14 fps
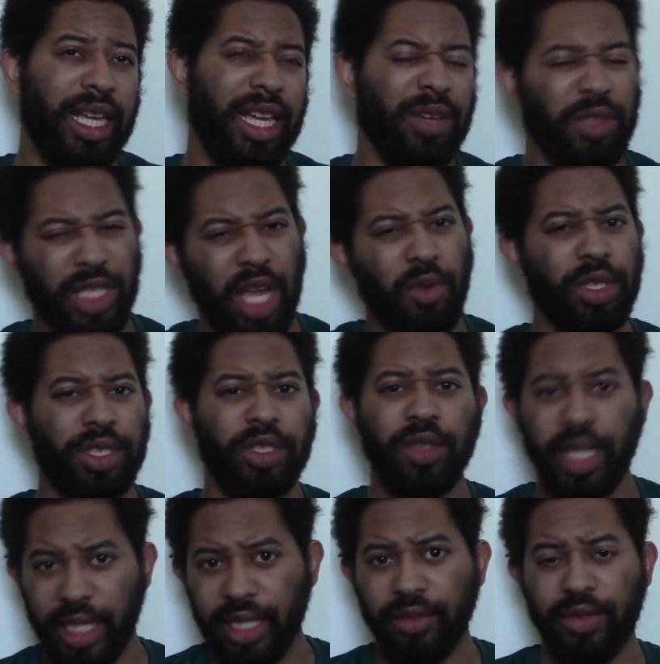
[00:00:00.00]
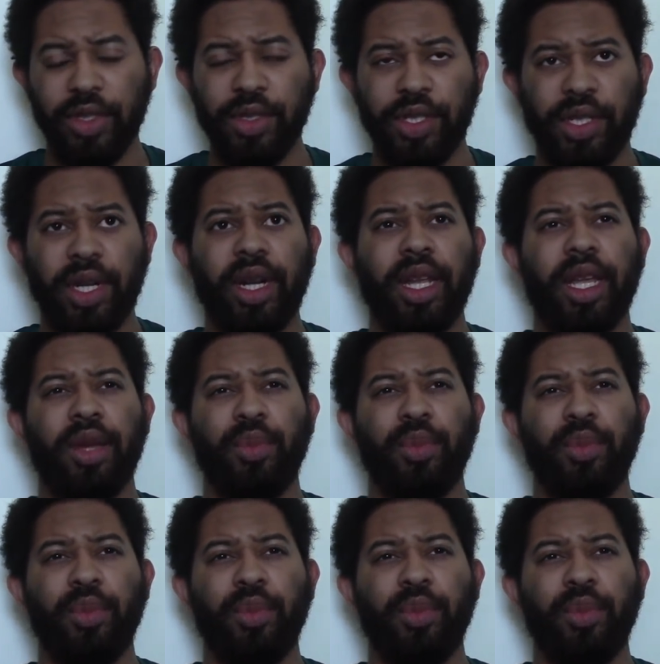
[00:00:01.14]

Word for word: and which i will do like in the future